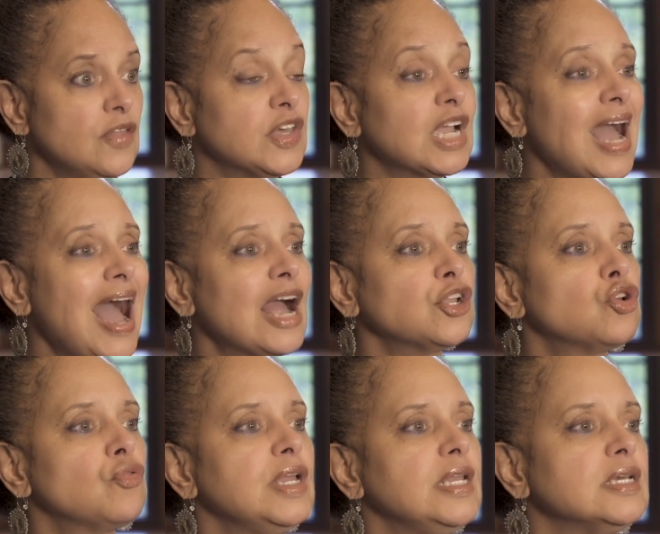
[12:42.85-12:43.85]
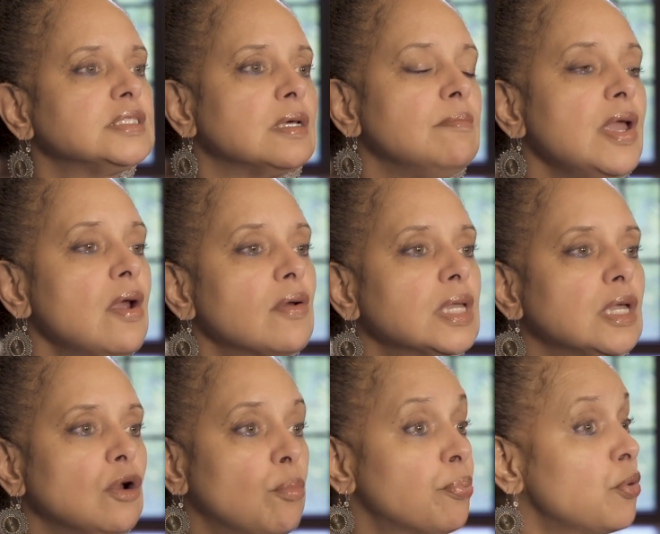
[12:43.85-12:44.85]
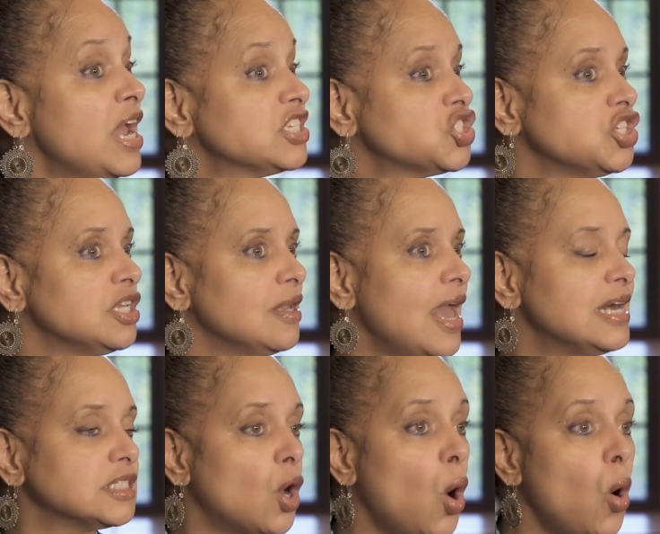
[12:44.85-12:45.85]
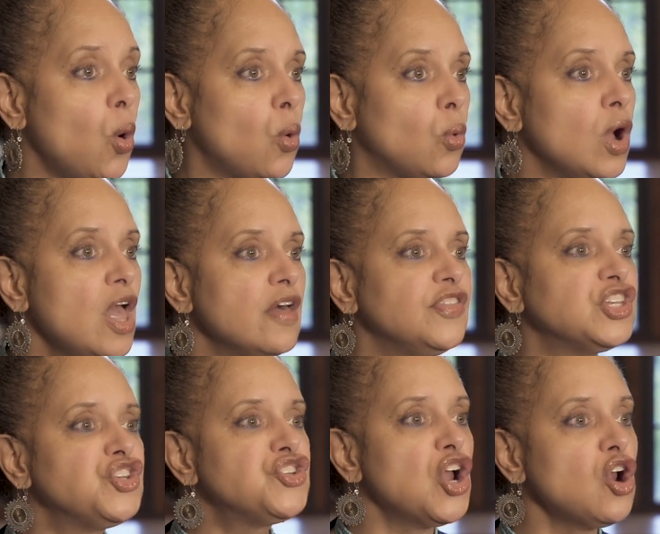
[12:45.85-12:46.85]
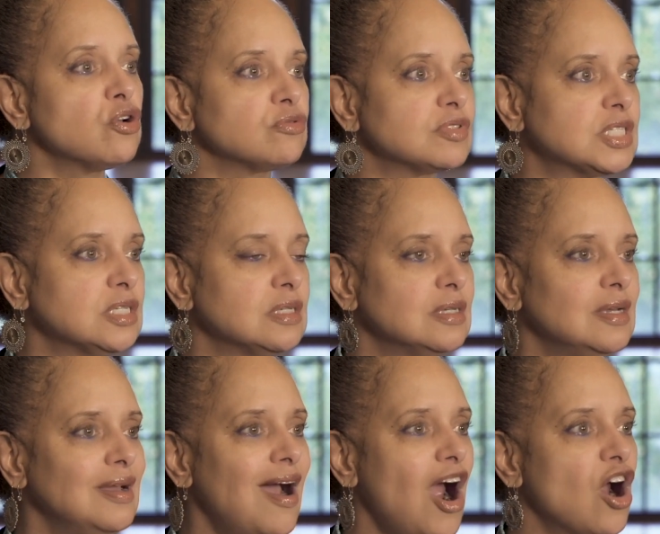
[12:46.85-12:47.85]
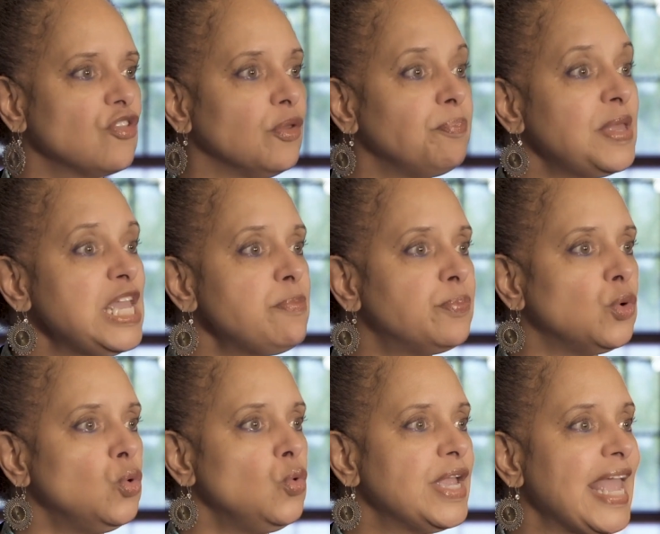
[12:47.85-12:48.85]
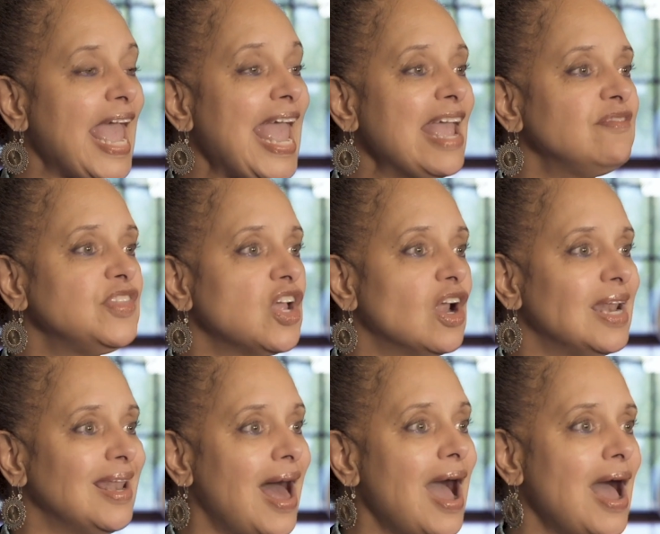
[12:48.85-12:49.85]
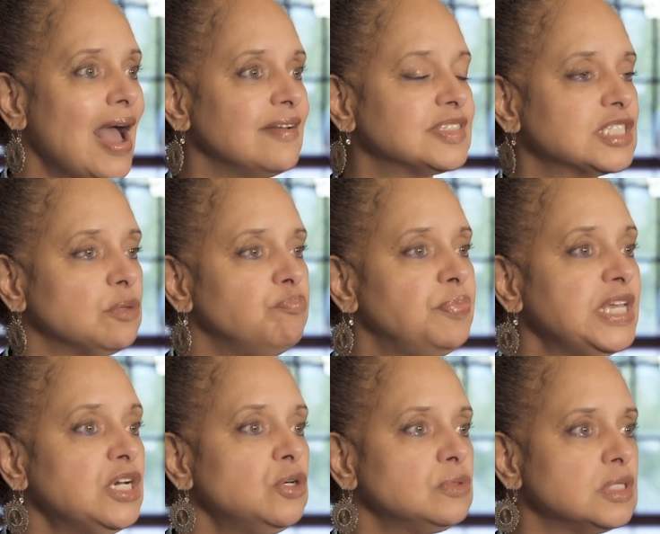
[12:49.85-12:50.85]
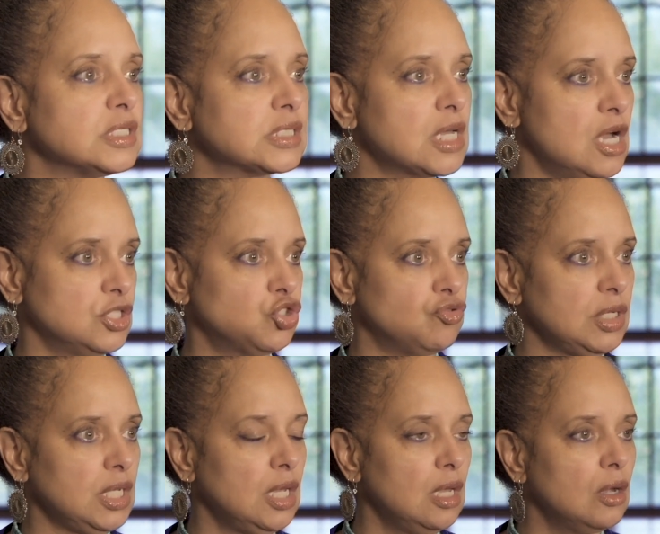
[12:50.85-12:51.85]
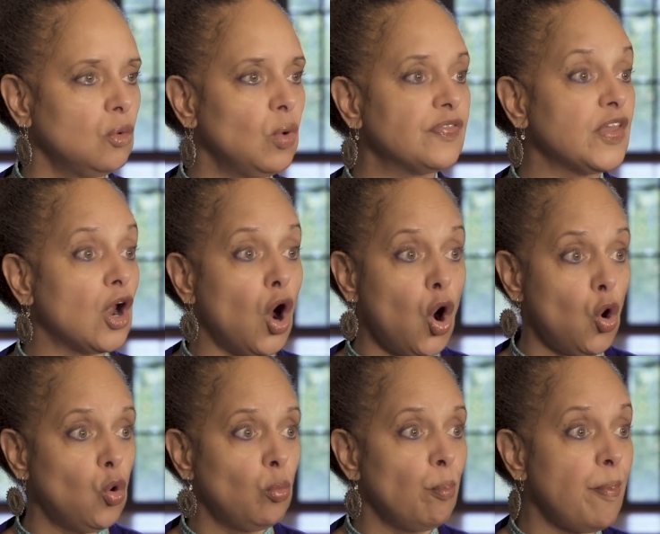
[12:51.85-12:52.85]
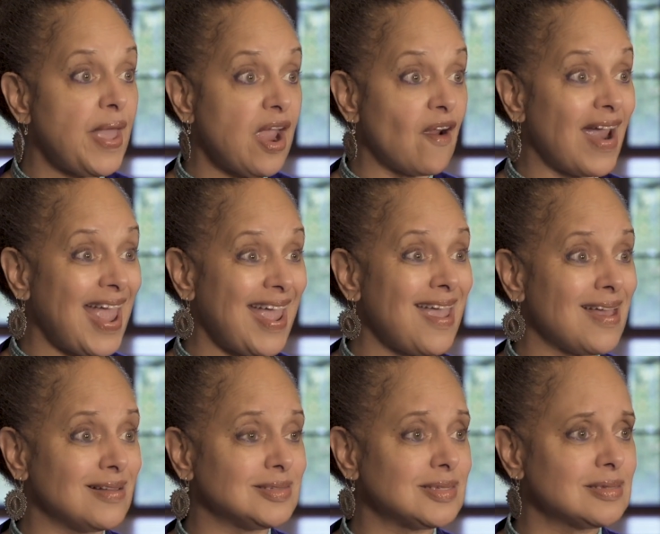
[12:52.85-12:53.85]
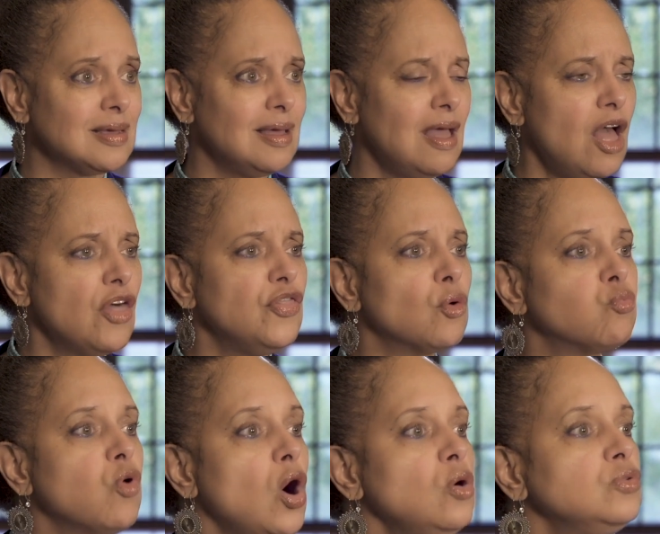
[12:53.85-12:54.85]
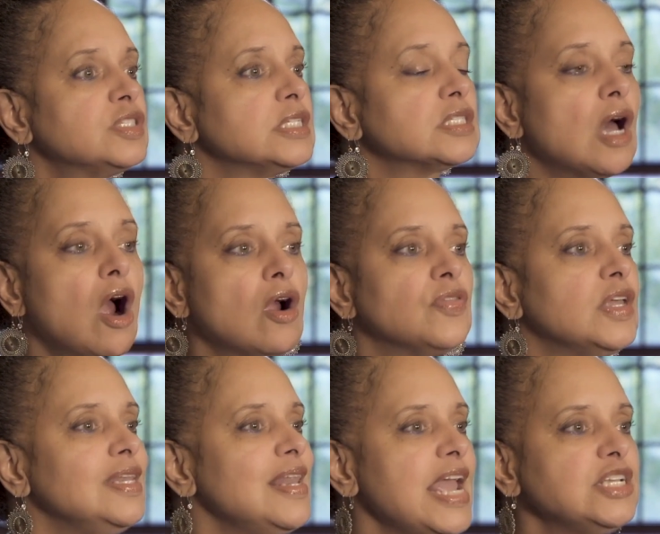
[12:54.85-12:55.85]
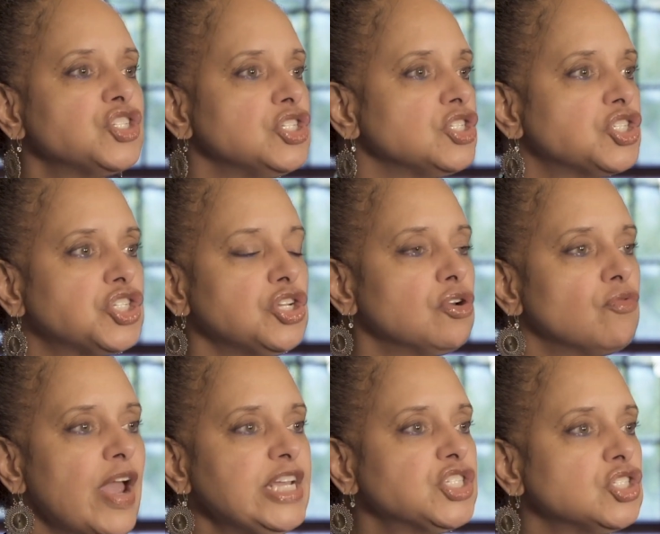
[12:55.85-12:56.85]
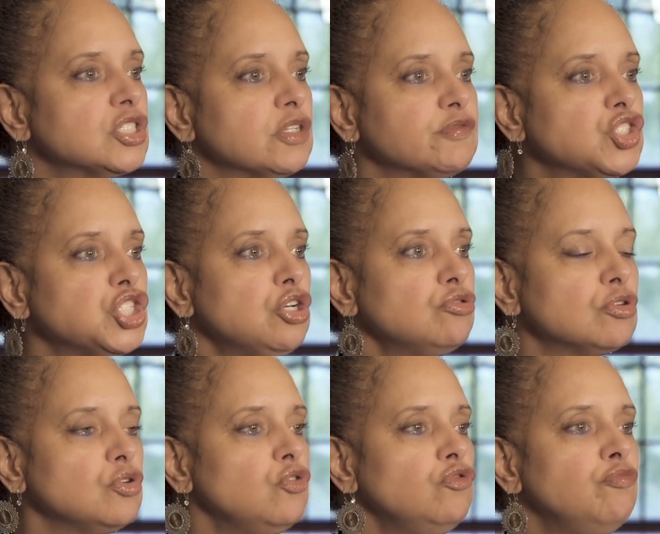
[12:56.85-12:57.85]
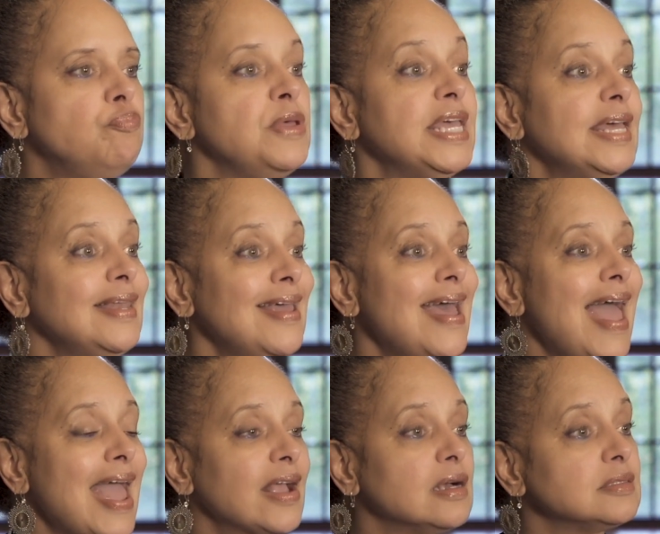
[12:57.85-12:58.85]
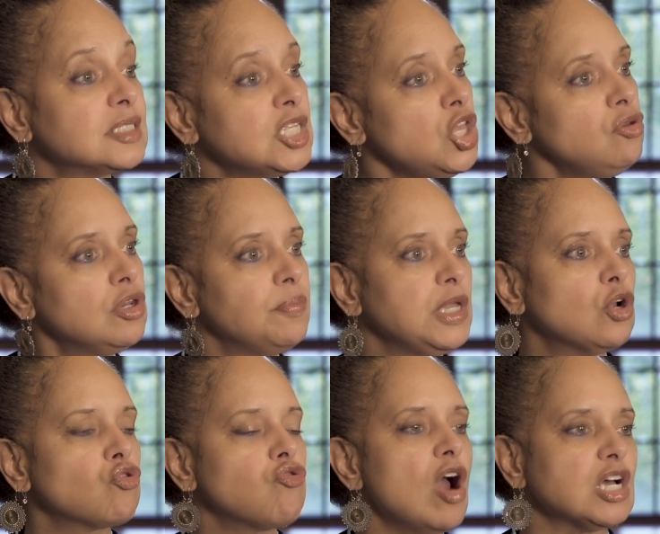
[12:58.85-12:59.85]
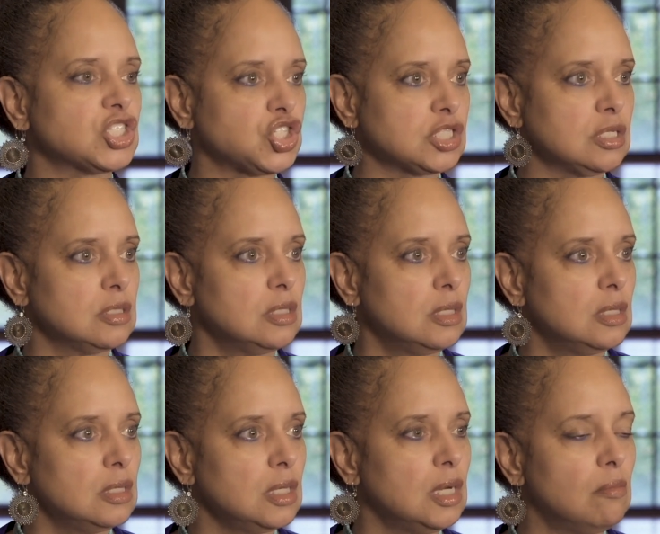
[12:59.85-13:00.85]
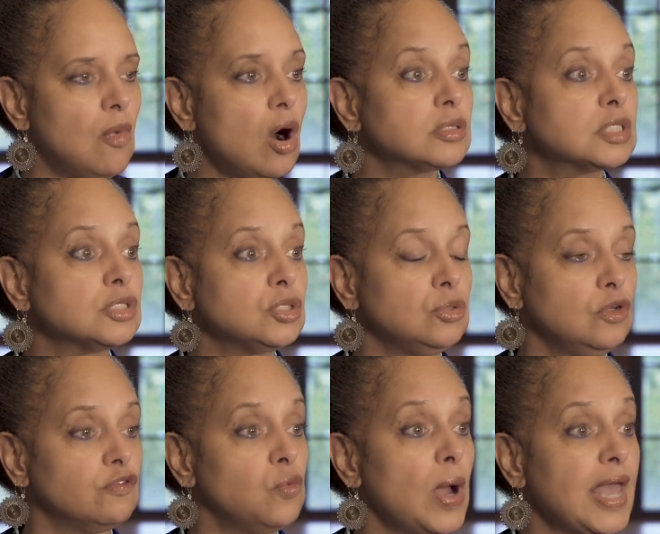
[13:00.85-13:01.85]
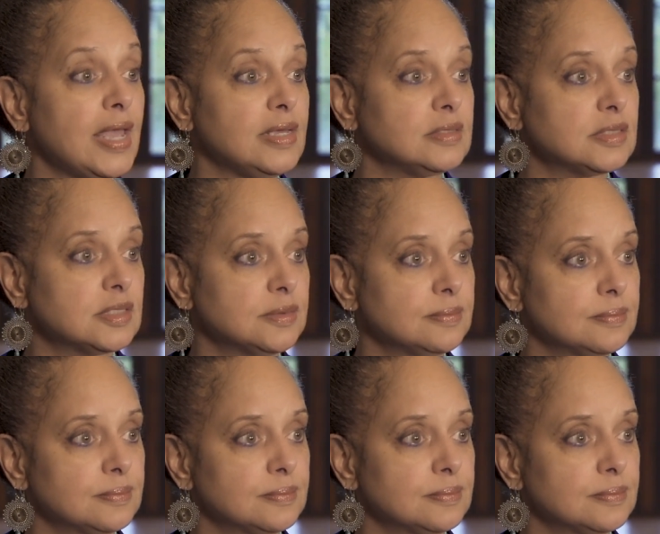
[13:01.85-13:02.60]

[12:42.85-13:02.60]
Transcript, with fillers: The concrete is American oppression as a whole. The dirt are the people who gave their lives to build this country with their own bare hands. The roses are the nation's generations of children who've been and continue to be crushed in a multitude of ways.